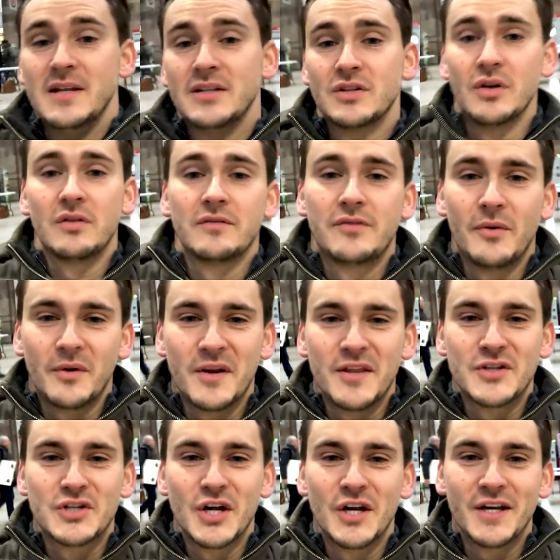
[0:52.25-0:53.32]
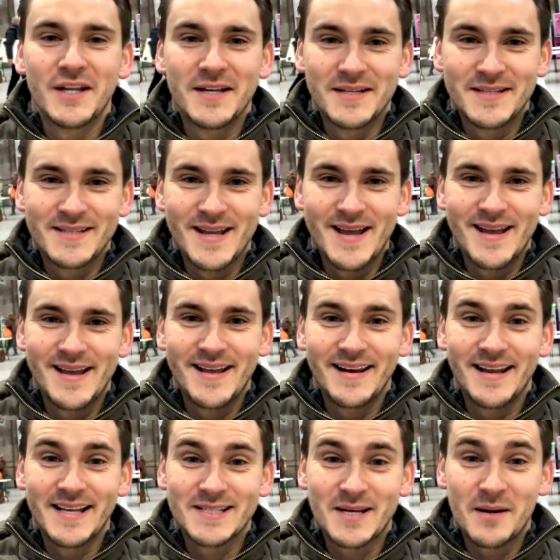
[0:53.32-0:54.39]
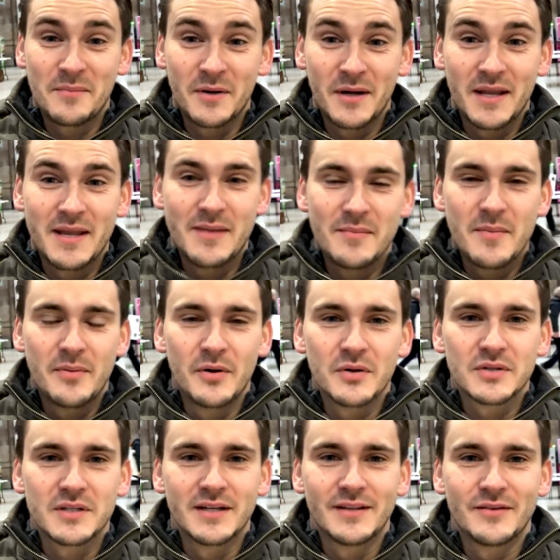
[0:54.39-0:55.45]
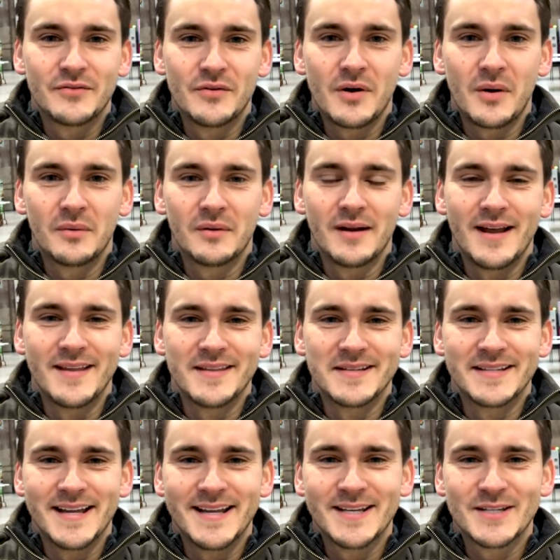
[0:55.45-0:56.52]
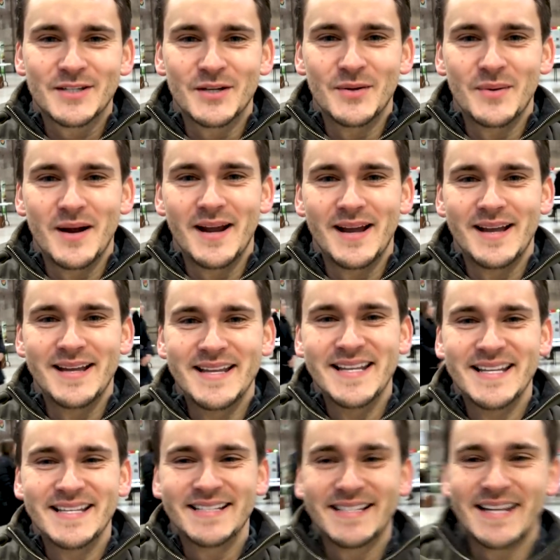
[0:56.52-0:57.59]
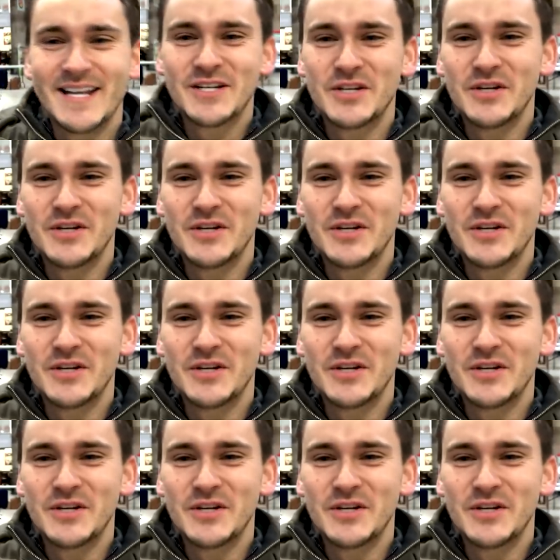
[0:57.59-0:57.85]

So looking forward to the journey and like I said, I'm going to keep you posted throughout the day, so stay